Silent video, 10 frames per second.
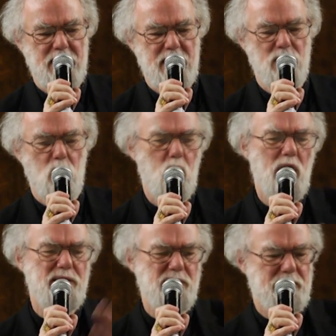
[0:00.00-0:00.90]
in the
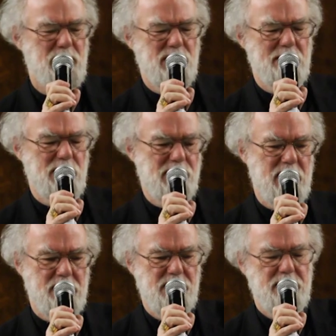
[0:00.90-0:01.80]
widest possible
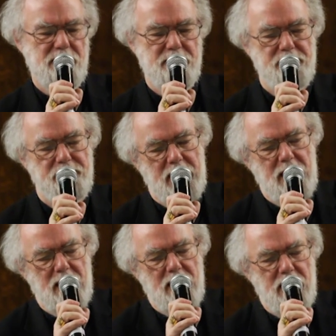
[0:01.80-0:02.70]
sense,
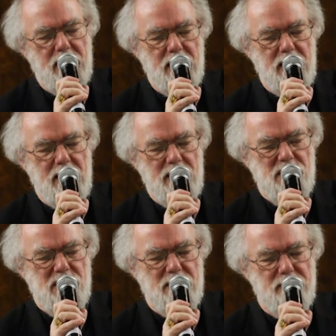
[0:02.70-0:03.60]

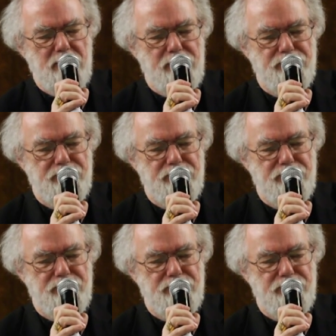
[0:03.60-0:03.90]
is